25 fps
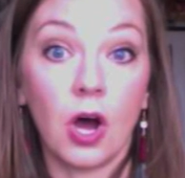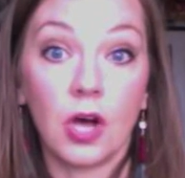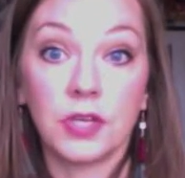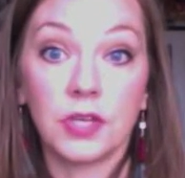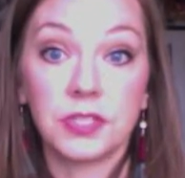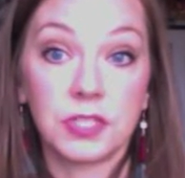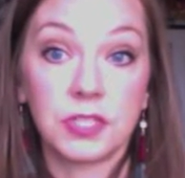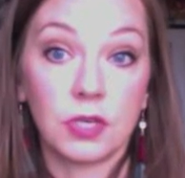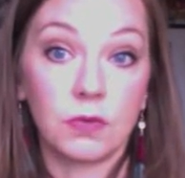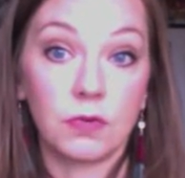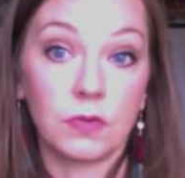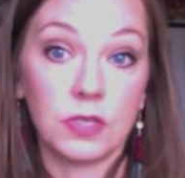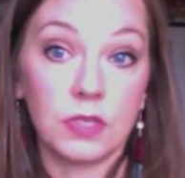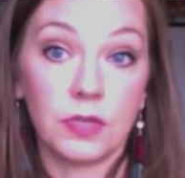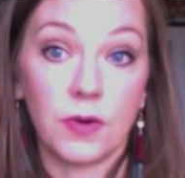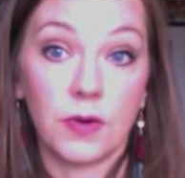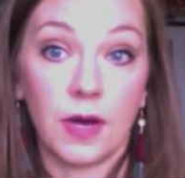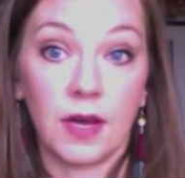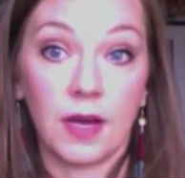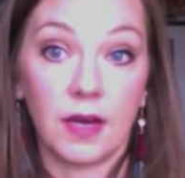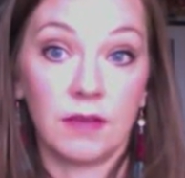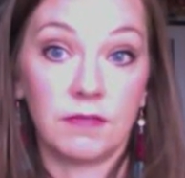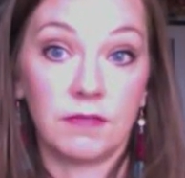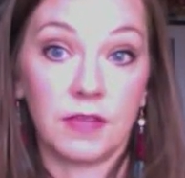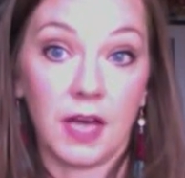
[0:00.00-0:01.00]
Also, when
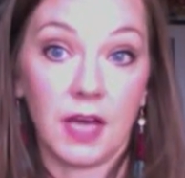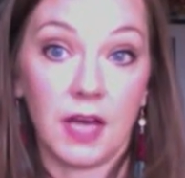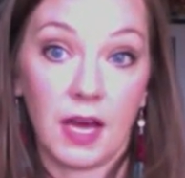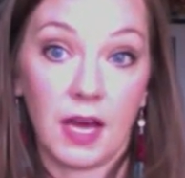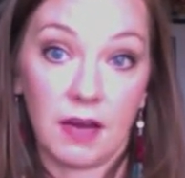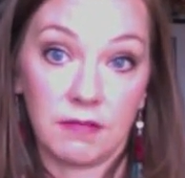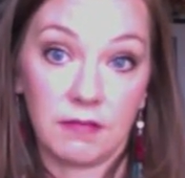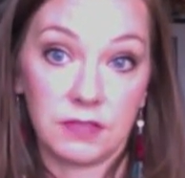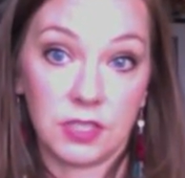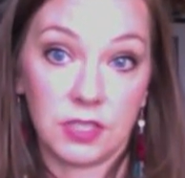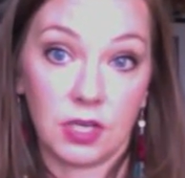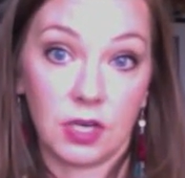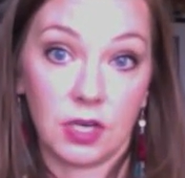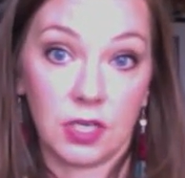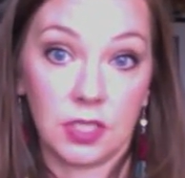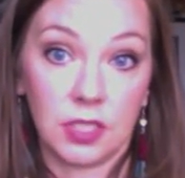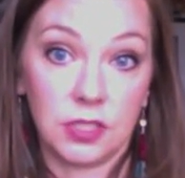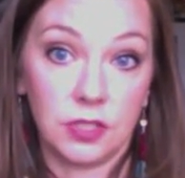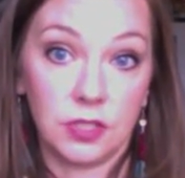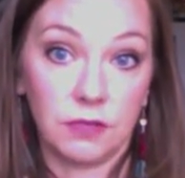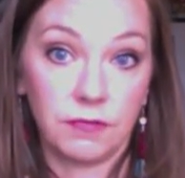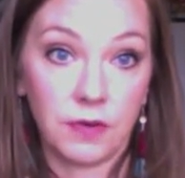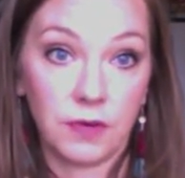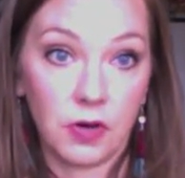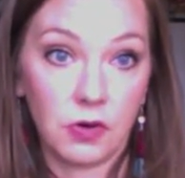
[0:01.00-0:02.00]
you have the avatar
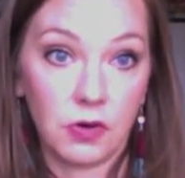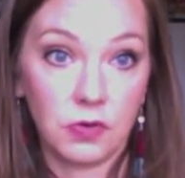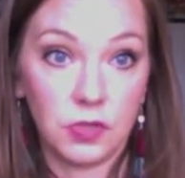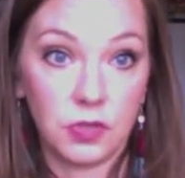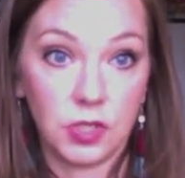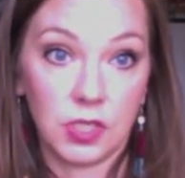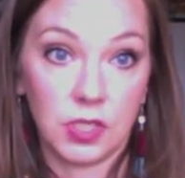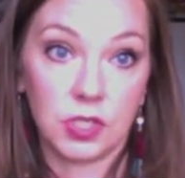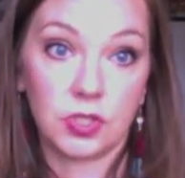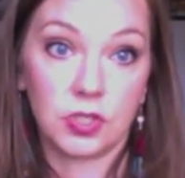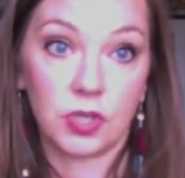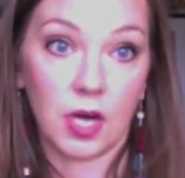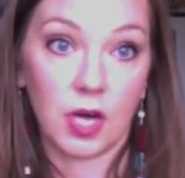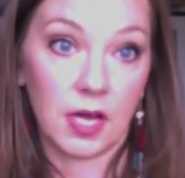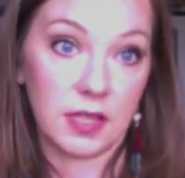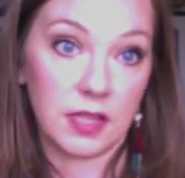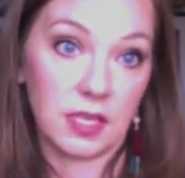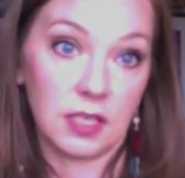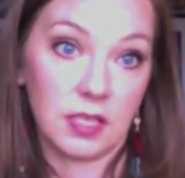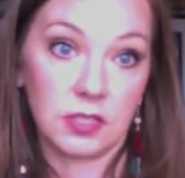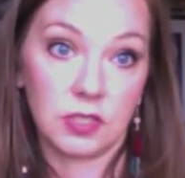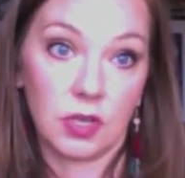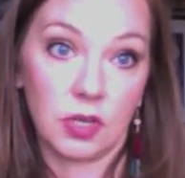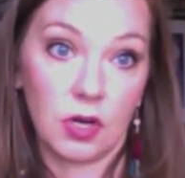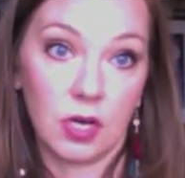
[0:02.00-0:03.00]
on your phone, you can try
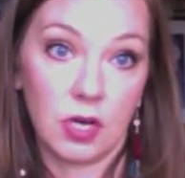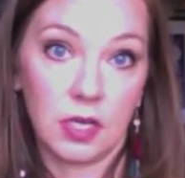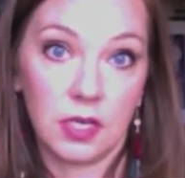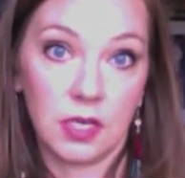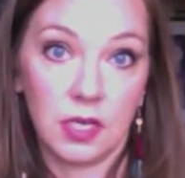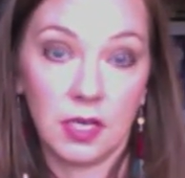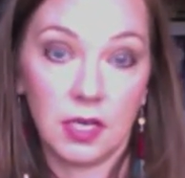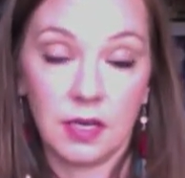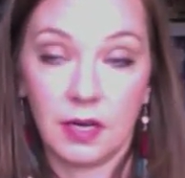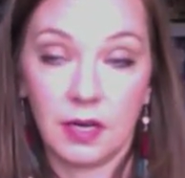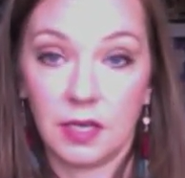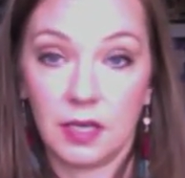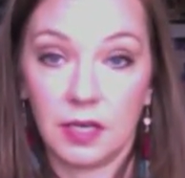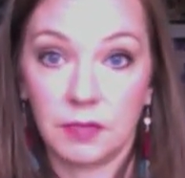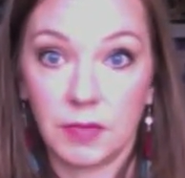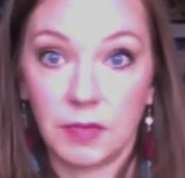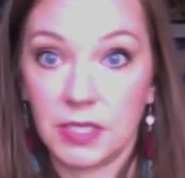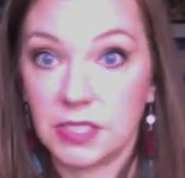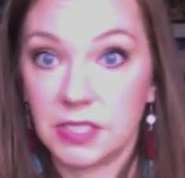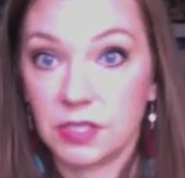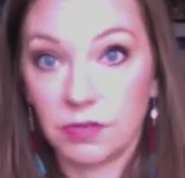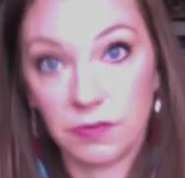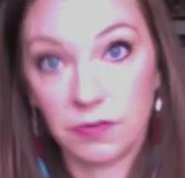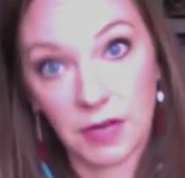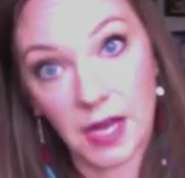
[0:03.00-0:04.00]
things on in
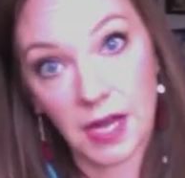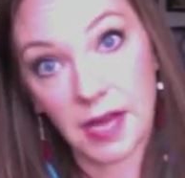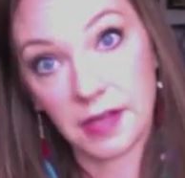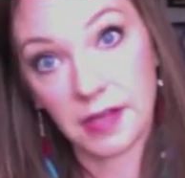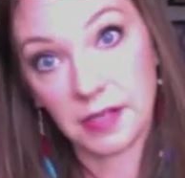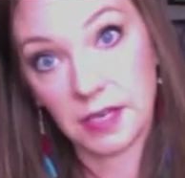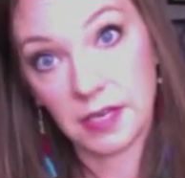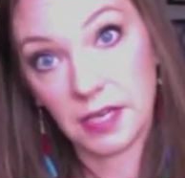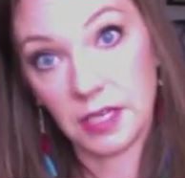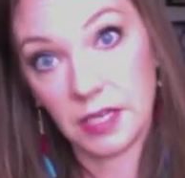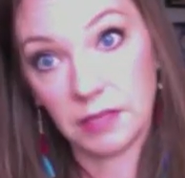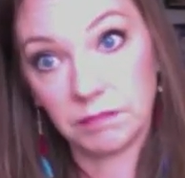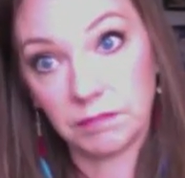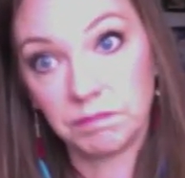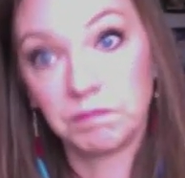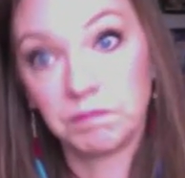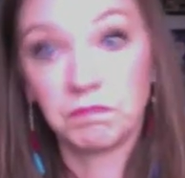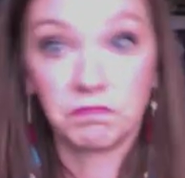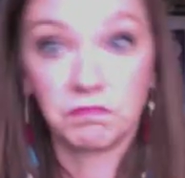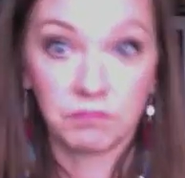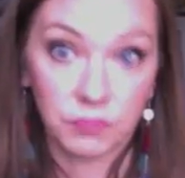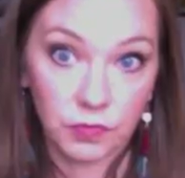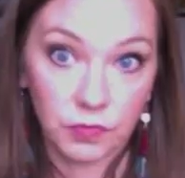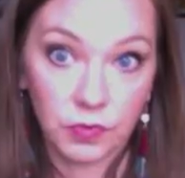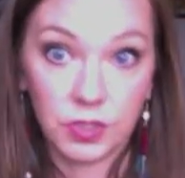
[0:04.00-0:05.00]
augmented reality,
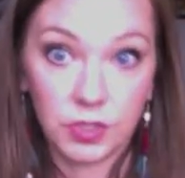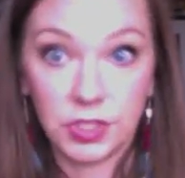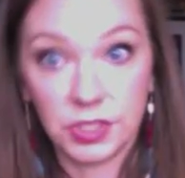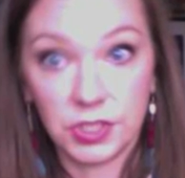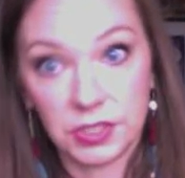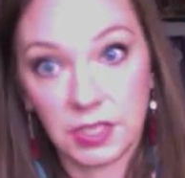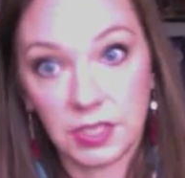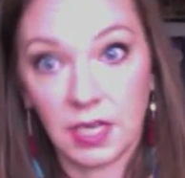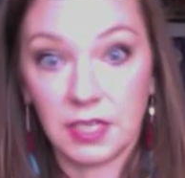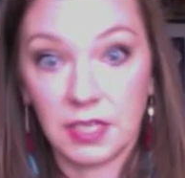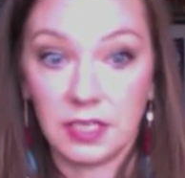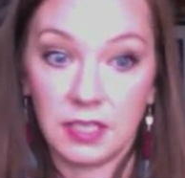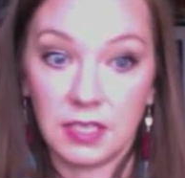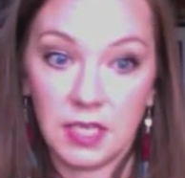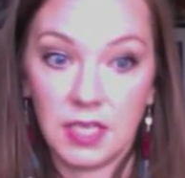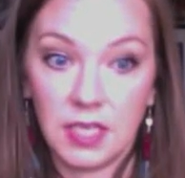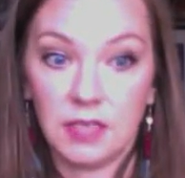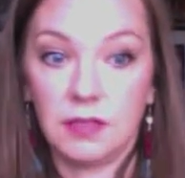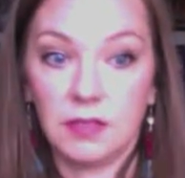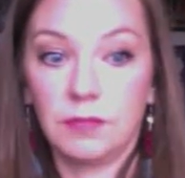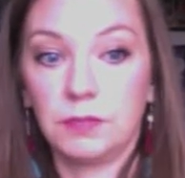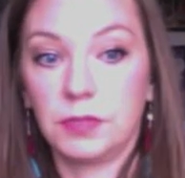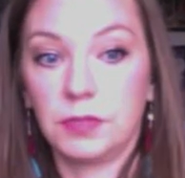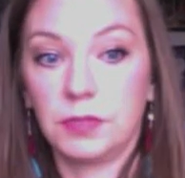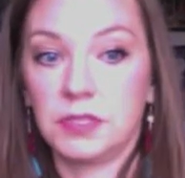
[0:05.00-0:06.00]
which is kind of
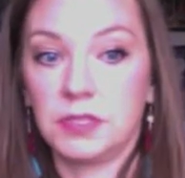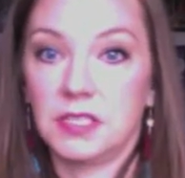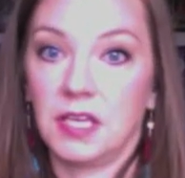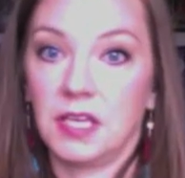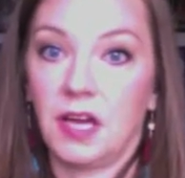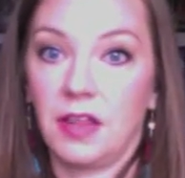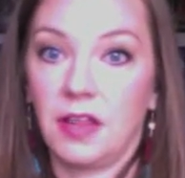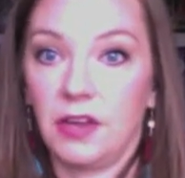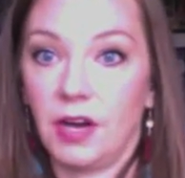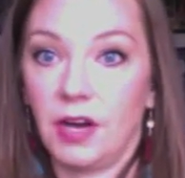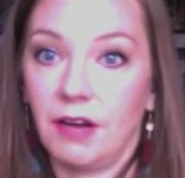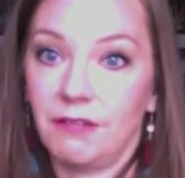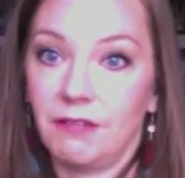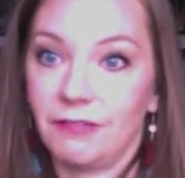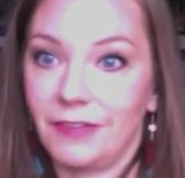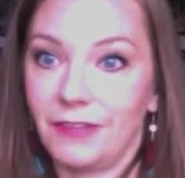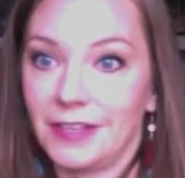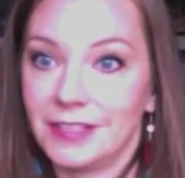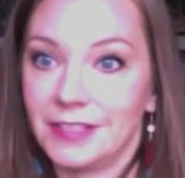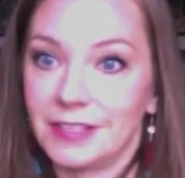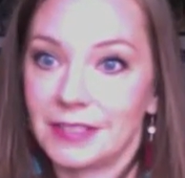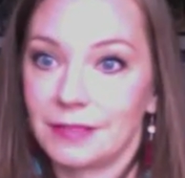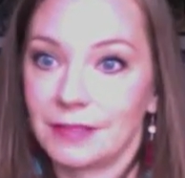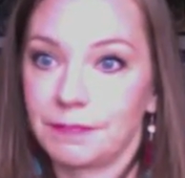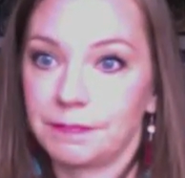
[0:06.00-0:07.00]
neat, and put together
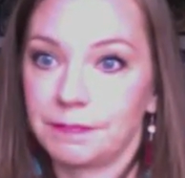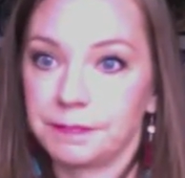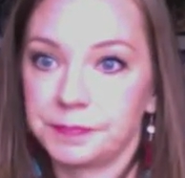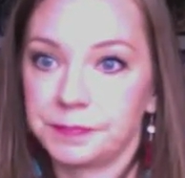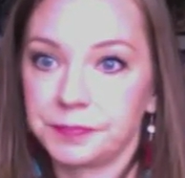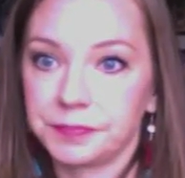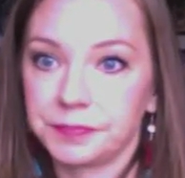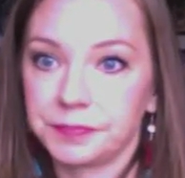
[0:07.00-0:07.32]
outfits.